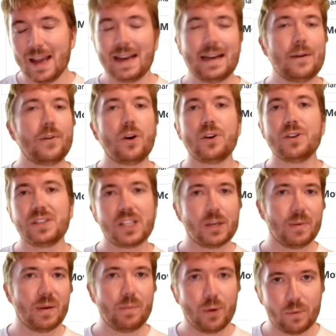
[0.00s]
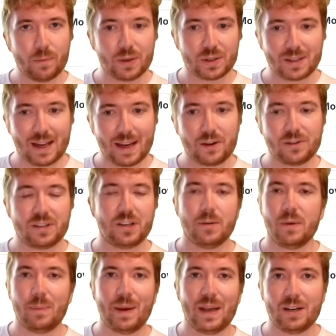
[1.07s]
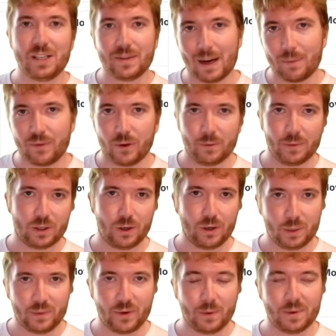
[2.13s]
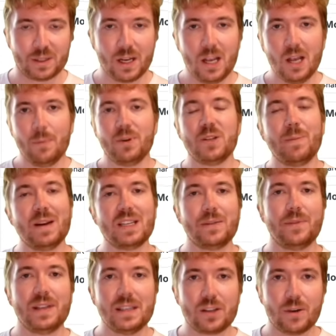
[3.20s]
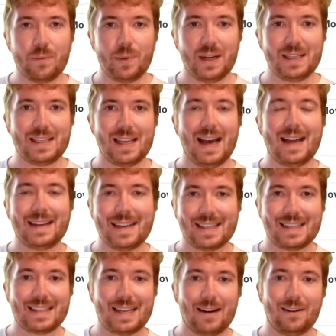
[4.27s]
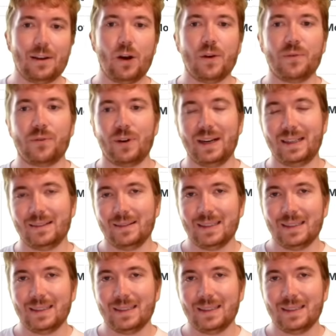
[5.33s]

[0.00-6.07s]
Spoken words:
Now, of course, there's going to be boom bust cycles, there's going to be periods of outperformance or underperformance, but especially for these companies that aren't necessarily offering